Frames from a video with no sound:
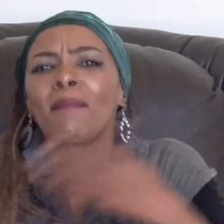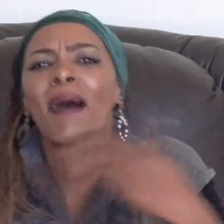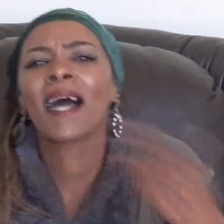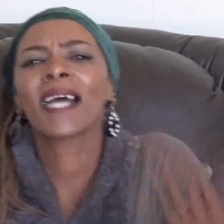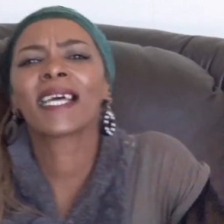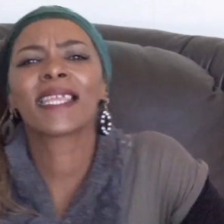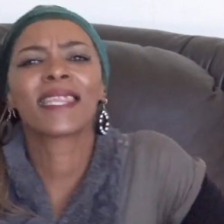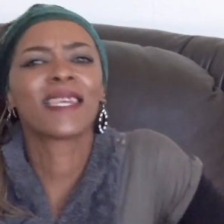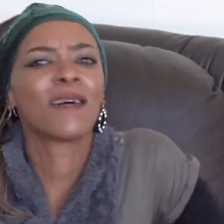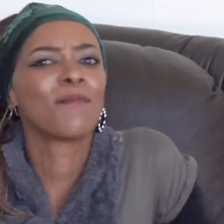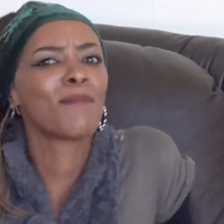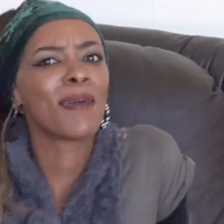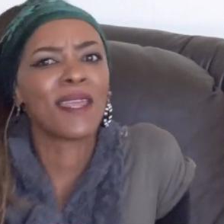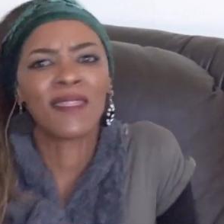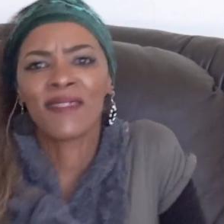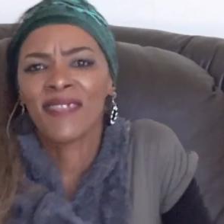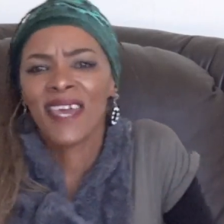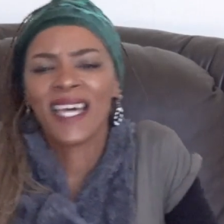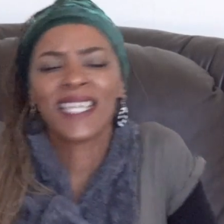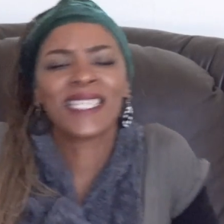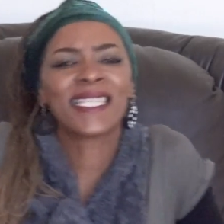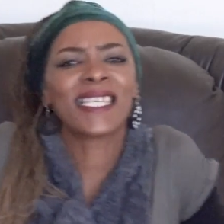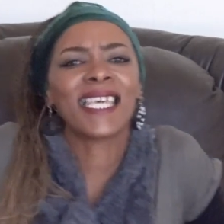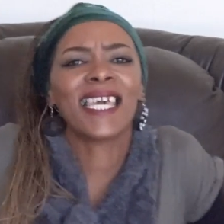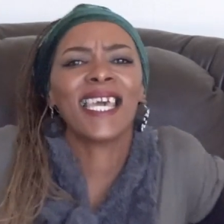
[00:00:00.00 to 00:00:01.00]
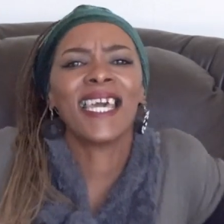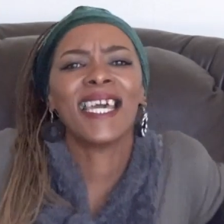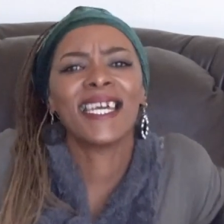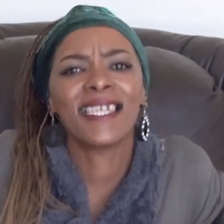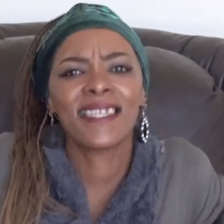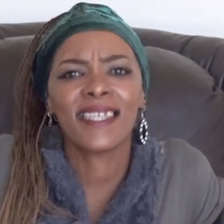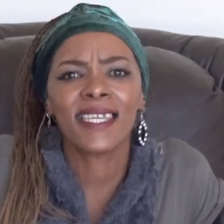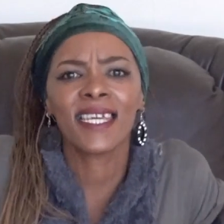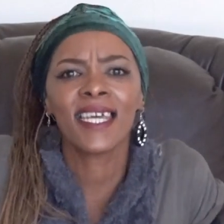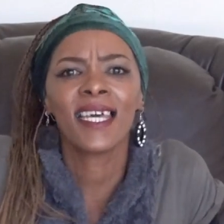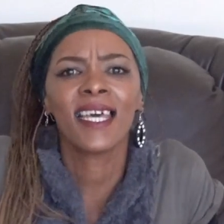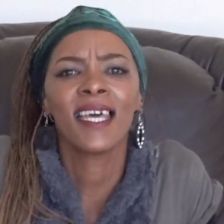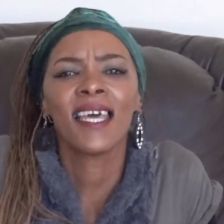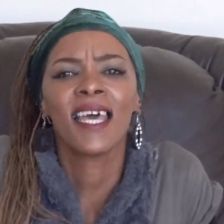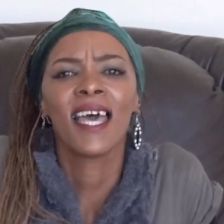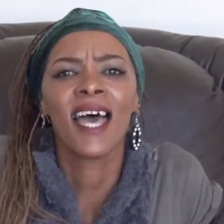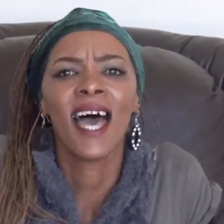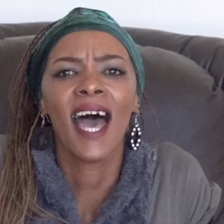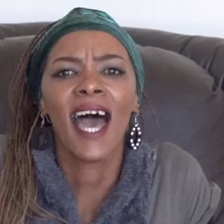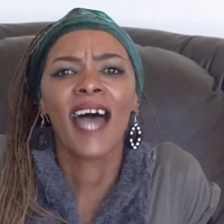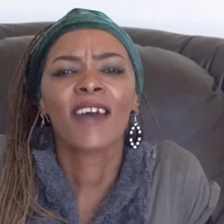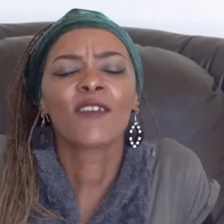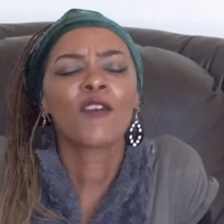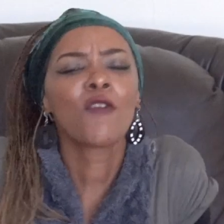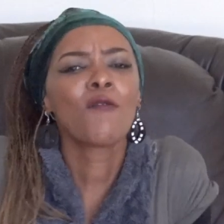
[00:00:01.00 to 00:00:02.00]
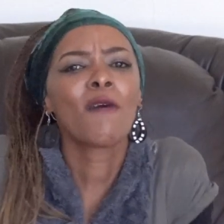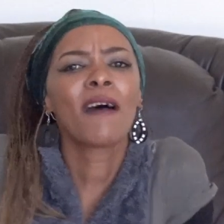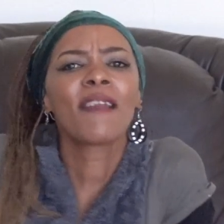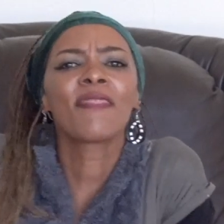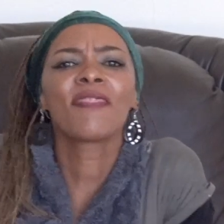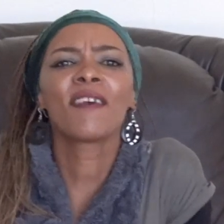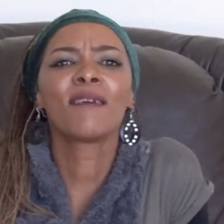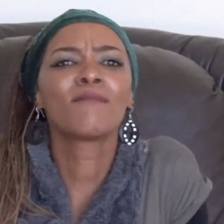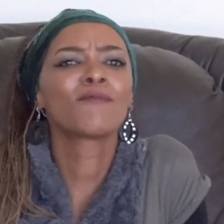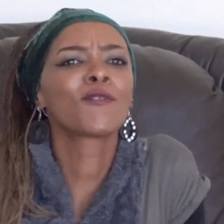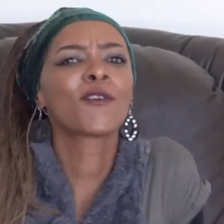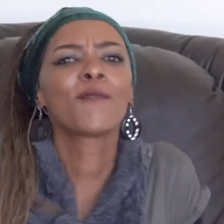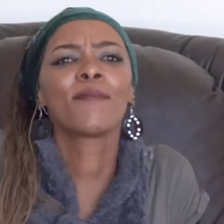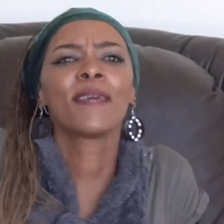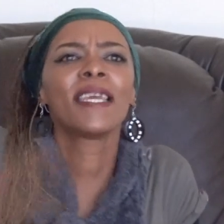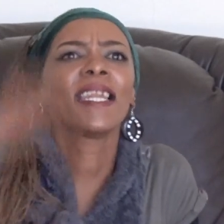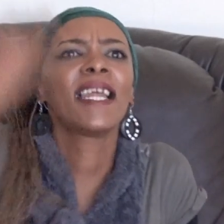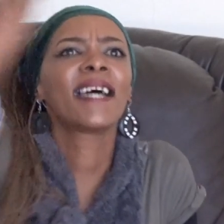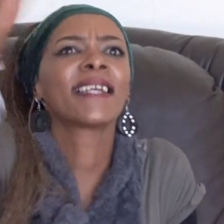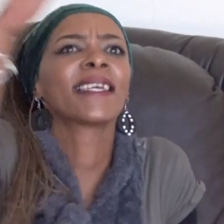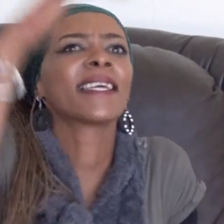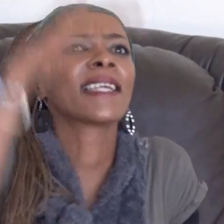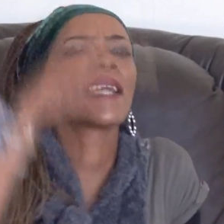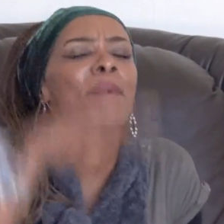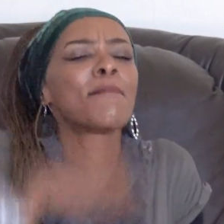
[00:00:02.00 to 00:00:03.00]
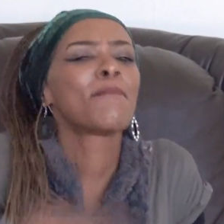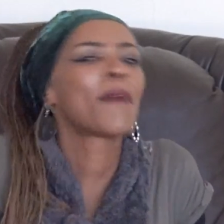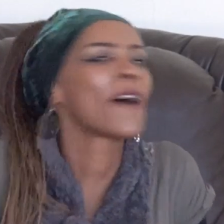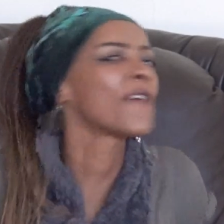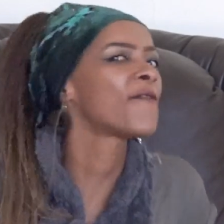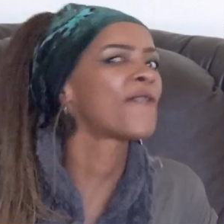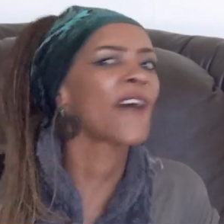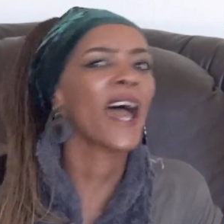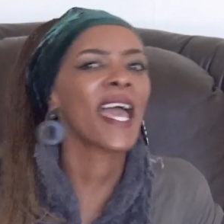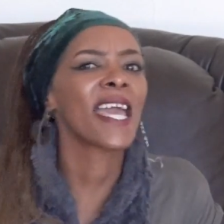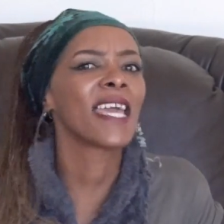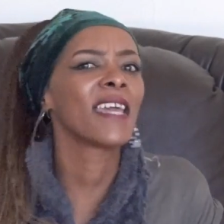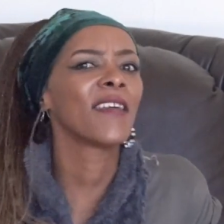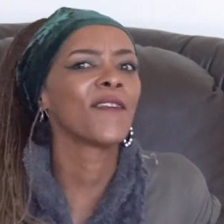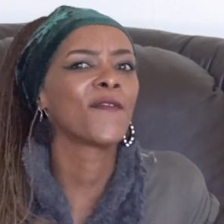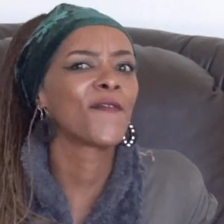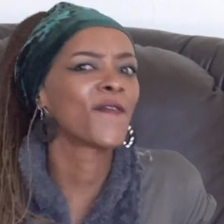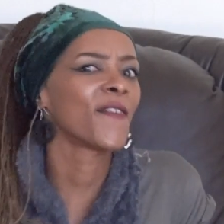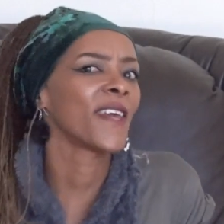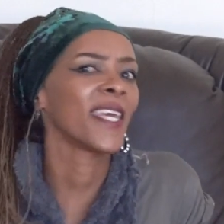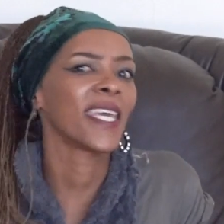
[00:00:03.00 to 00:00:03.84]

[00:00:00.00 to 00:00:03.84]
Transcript: mark them and that's it. I don't want them to be learner number five.